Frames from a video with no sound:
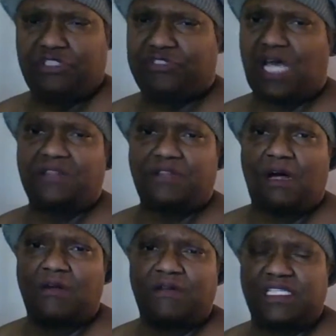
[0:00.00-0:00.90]
The doctor
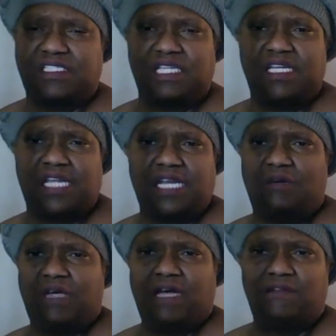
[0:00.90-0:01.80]
already said they
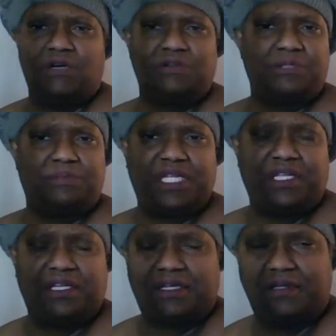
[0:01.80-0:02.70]
don't have long to
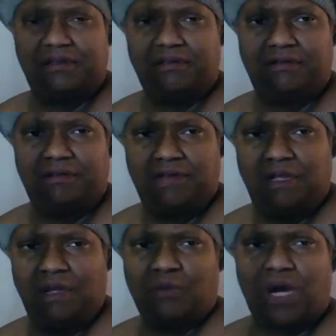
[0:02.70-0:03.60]
be here.
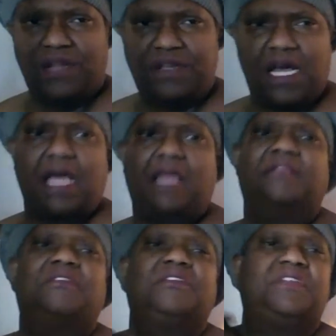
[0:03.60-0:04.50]
Why
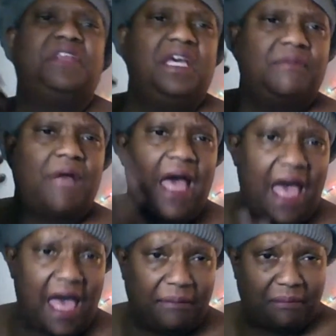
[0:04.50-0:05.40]
not give
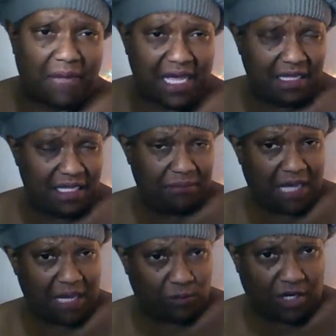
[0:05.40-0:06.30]
in
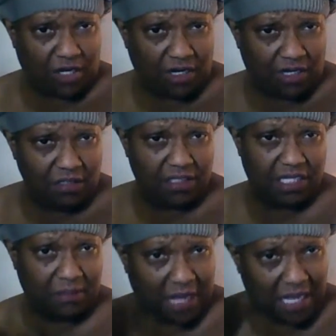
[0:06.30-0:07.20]
my world,
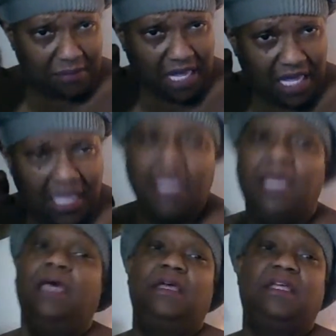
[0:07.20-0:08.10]
in my mind,
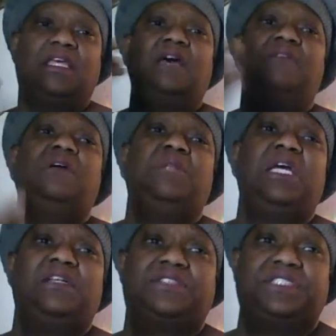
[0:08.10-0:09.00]
give them
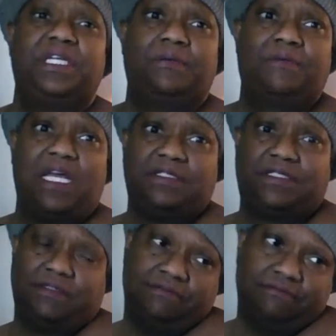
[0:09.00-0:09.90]
their cigarettes.